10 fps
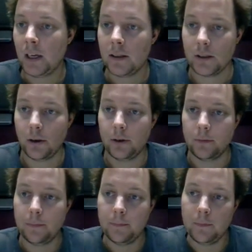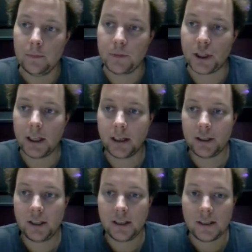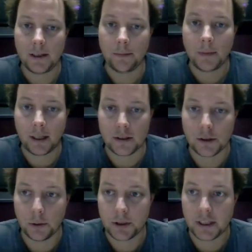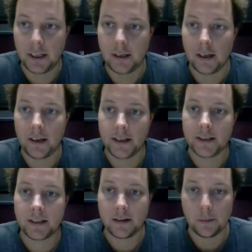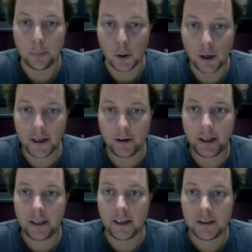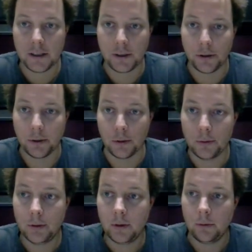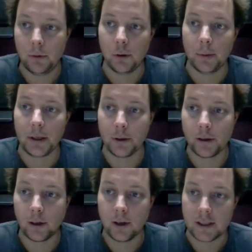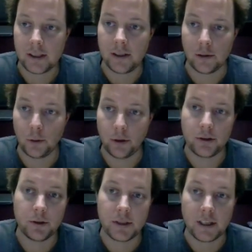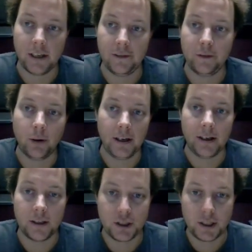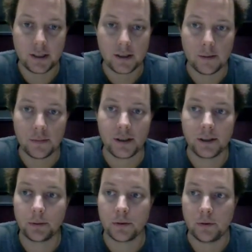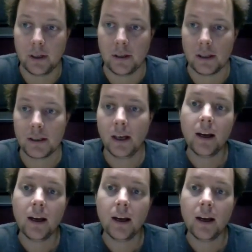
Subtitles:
So gr-gsm underscore scanner is the binary executable we will be utilizing in order to scan for any GSM signals around us.